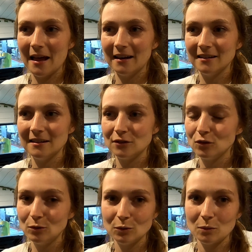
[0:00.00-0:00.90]
and as
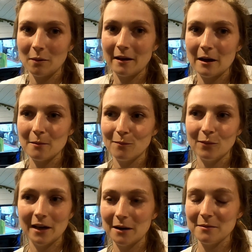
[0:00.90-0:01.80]
soon as we wake up,
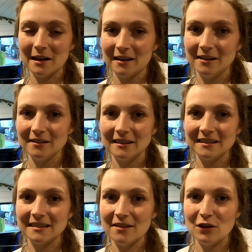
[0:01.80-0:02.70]
we gotta be out of here at
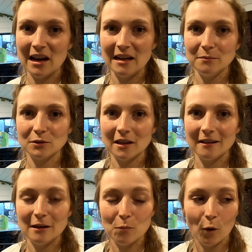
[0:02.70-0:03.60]
like 7 a.m. so they can
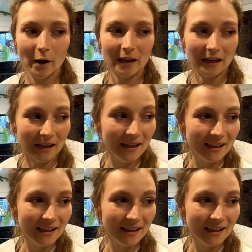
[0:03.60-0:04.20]
keep working.